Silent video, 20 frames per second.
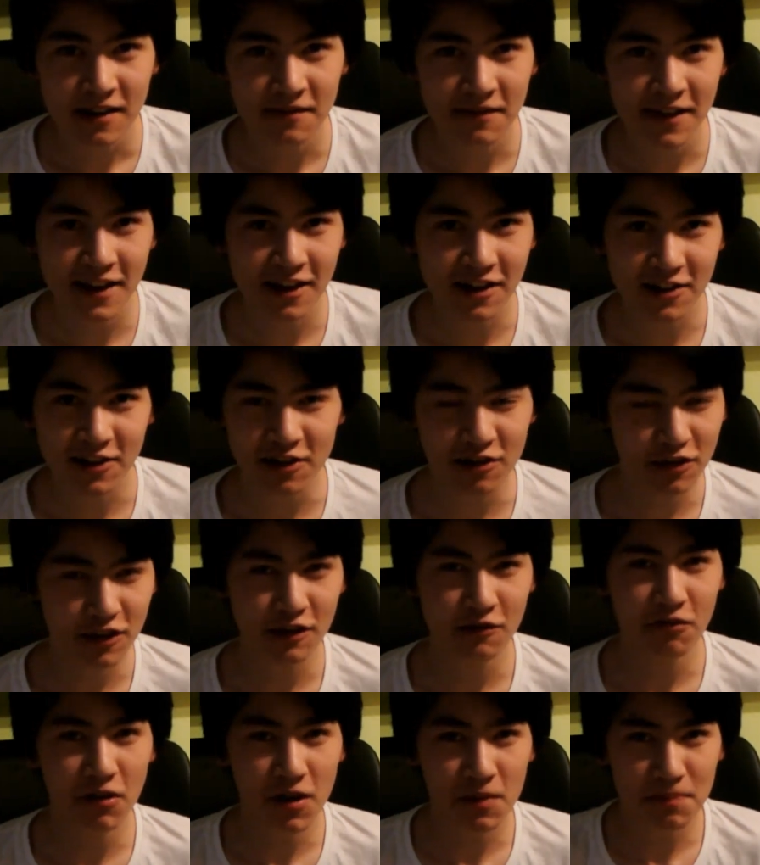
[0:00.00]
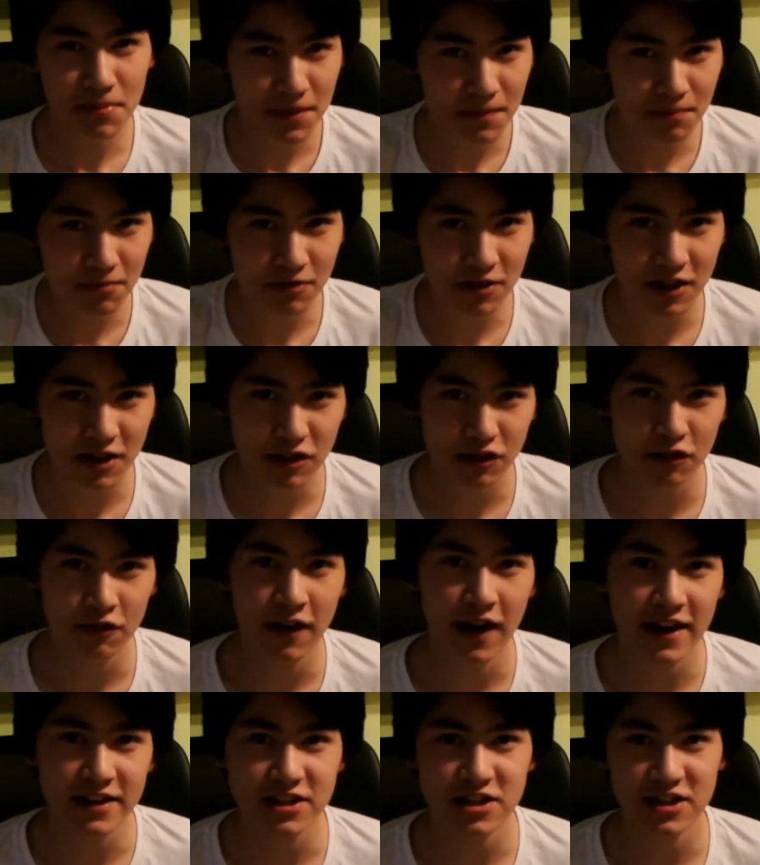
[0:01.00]
I mean, I don't see why people get so
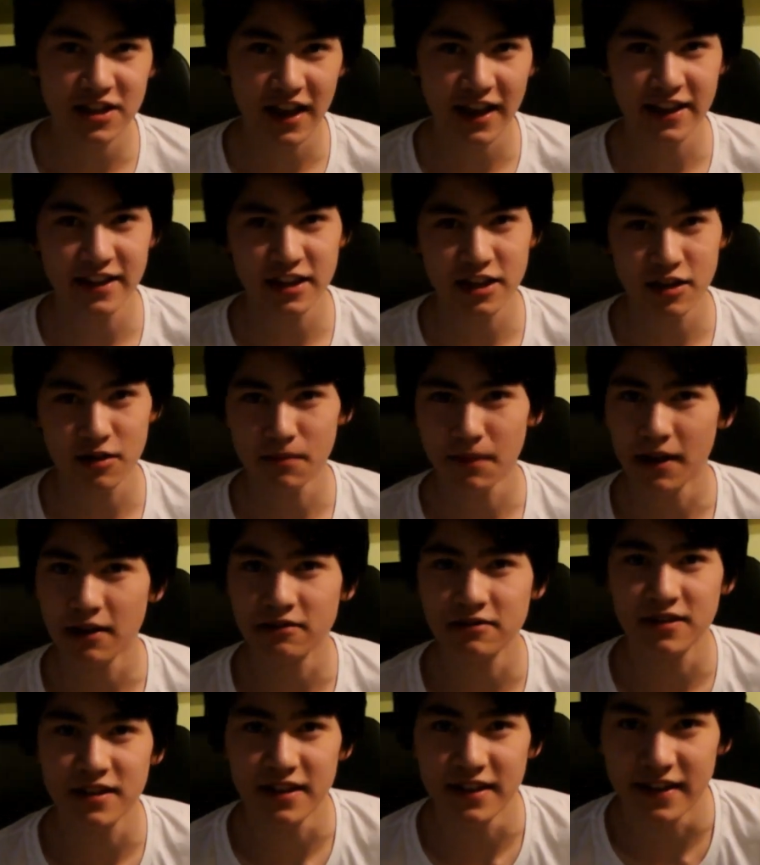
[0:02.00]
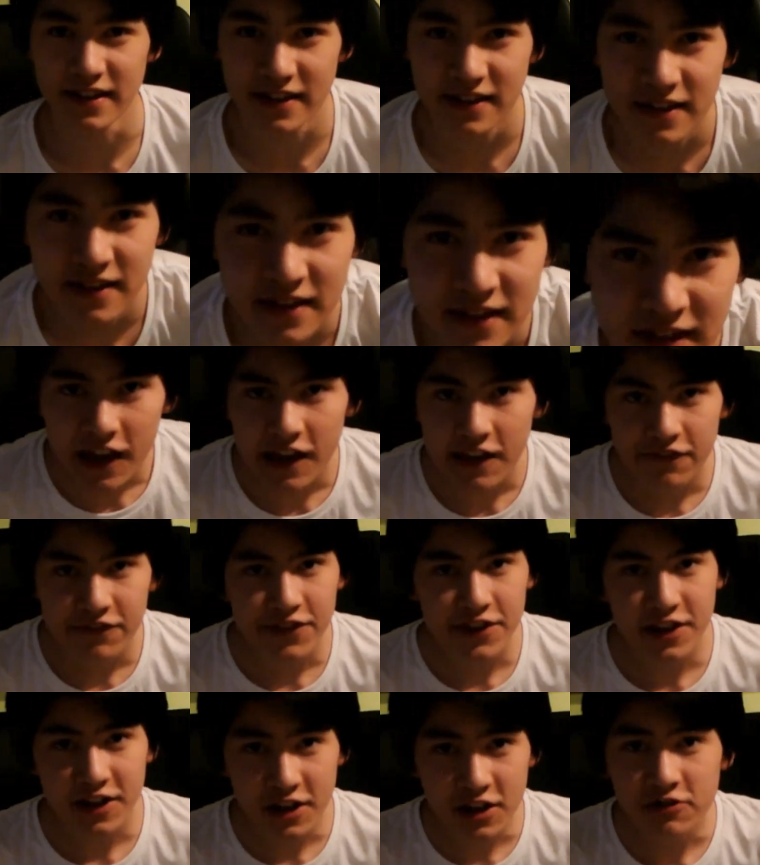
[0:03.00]
agitated about it. If
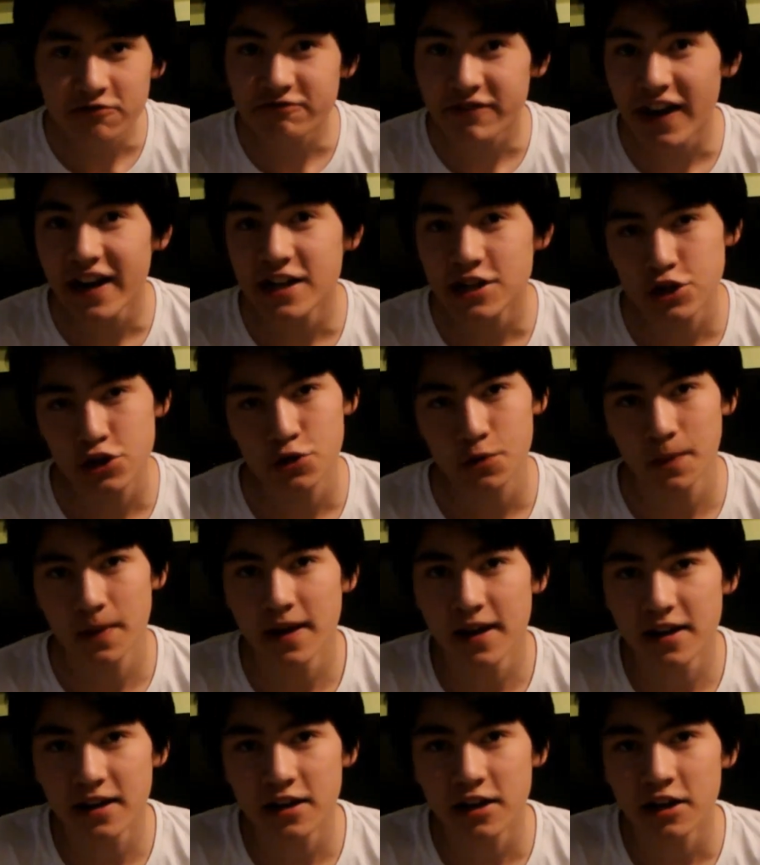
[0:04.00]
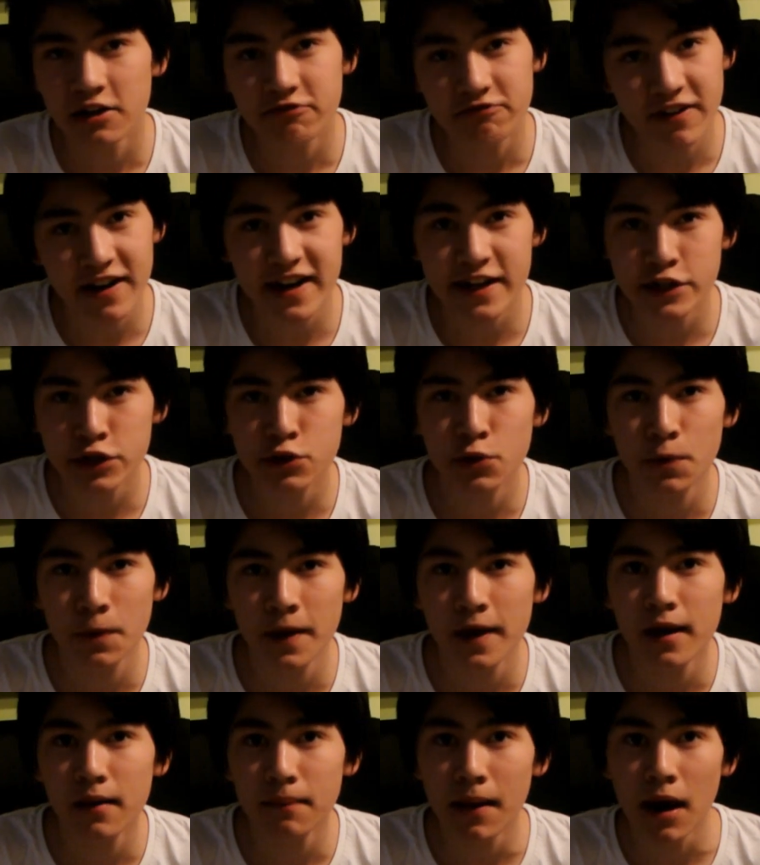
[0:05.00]
you're gonna rage
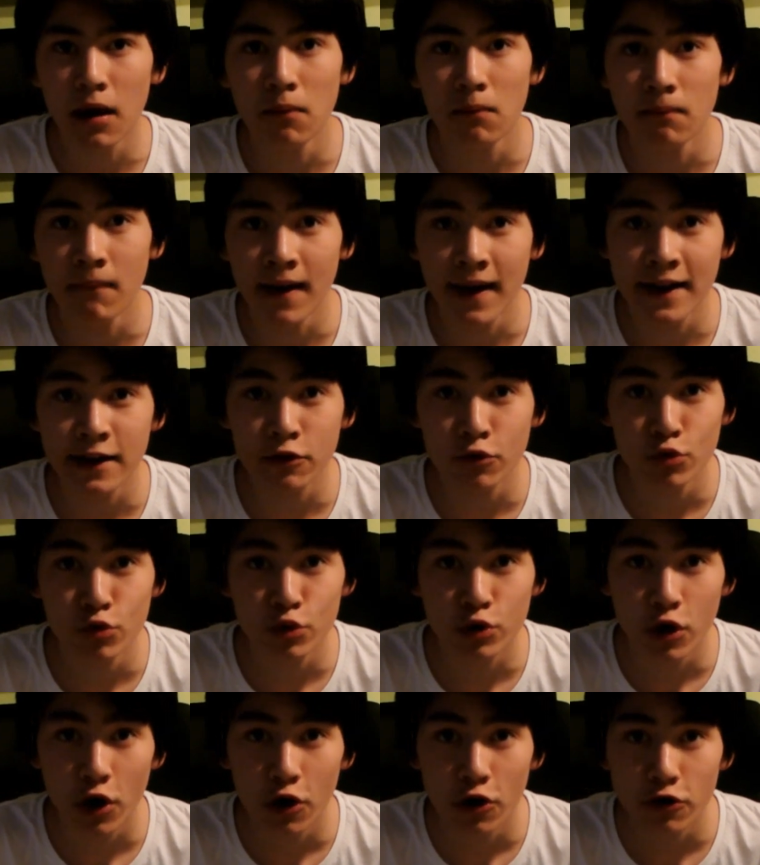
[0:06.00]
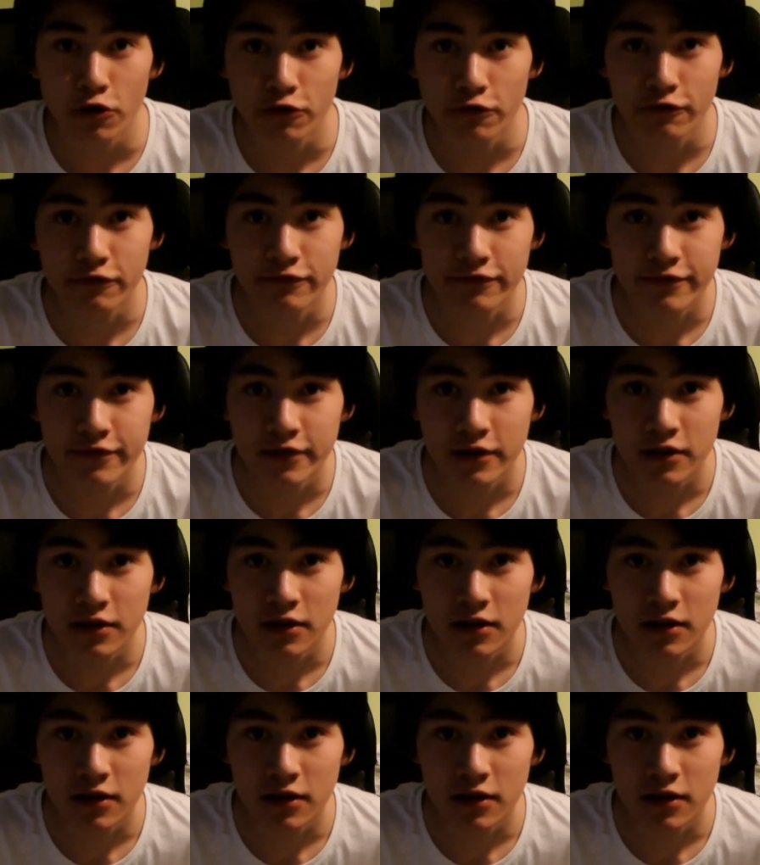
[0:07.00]
quit about Michael Gove.